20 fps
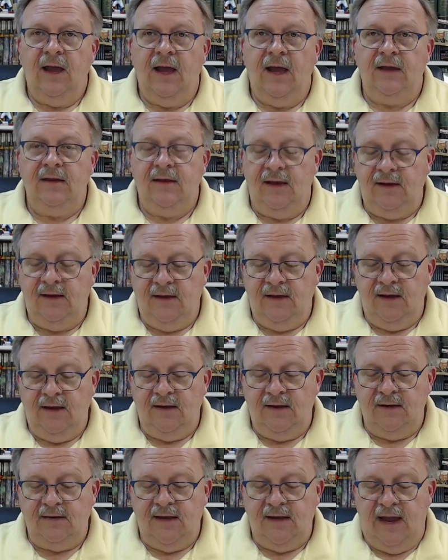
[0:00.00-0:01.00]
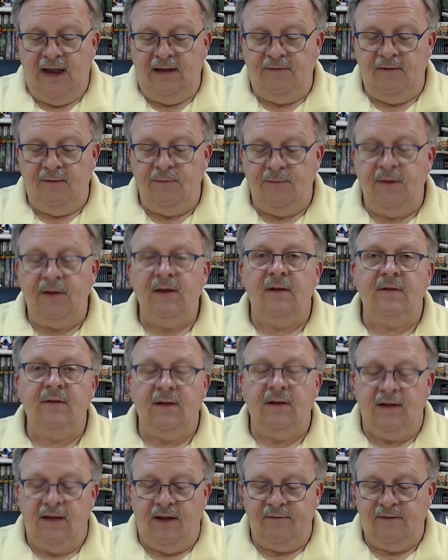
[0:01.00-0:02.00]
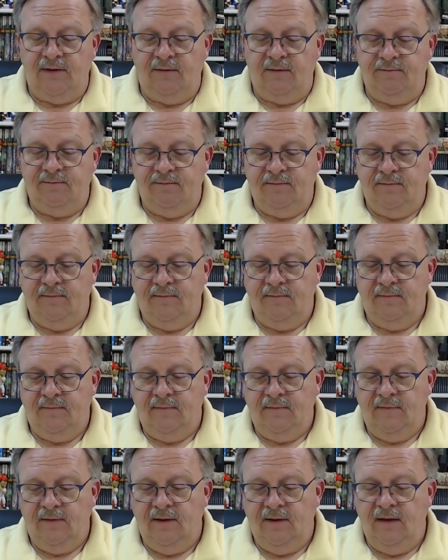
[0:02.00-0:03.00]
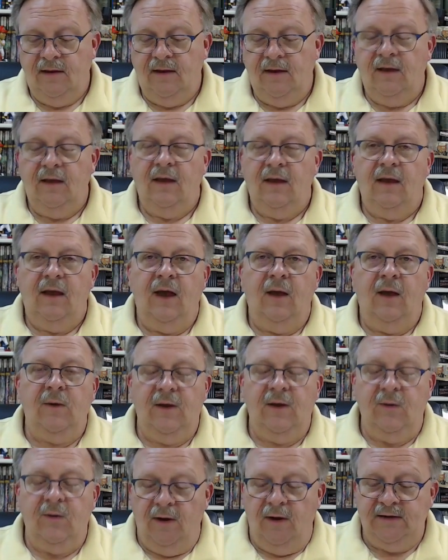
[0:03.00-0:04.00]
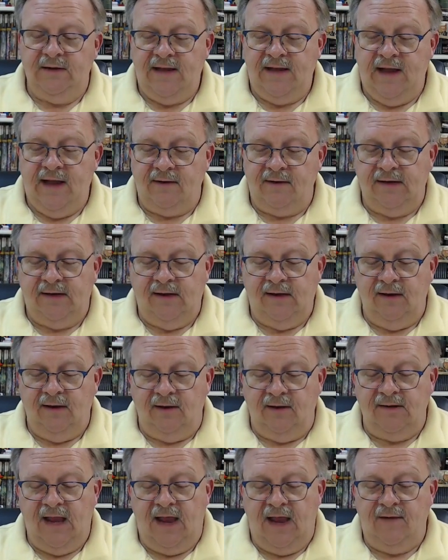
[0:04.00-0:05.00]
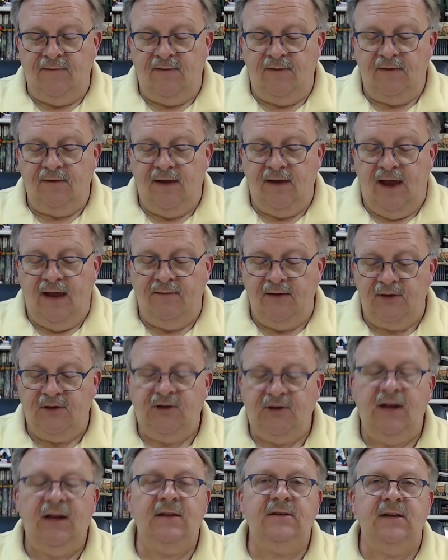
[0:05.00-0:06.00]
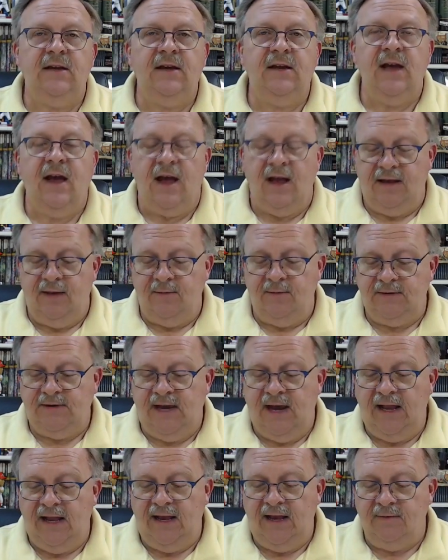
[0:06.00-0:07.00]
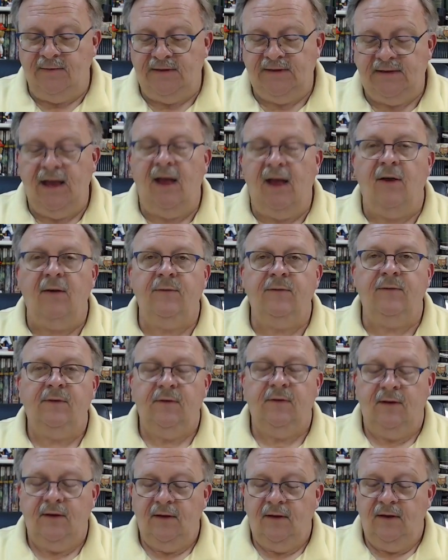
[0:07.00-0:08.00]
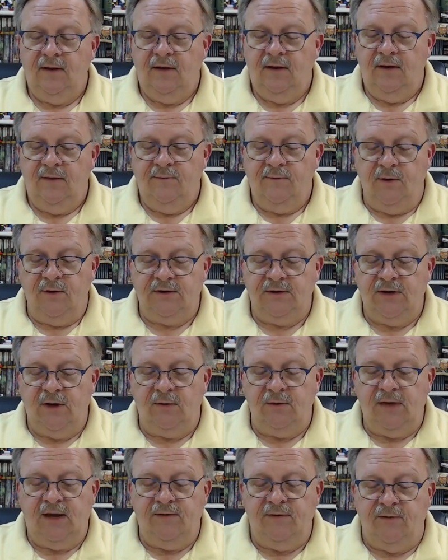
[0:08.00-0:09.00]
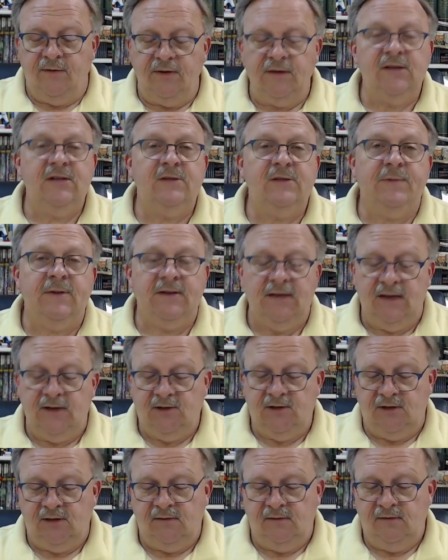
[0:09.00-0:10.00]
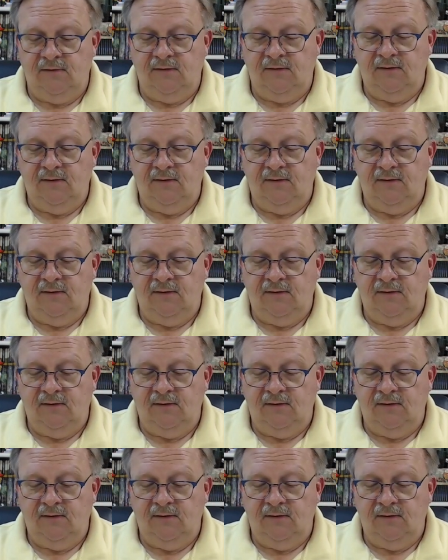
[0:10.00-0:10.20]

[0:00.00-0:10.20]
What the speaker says: And he needed David because he loved him. And when he wasn't out to kill David, every chance he got, he was hating himself for his own evil disposition.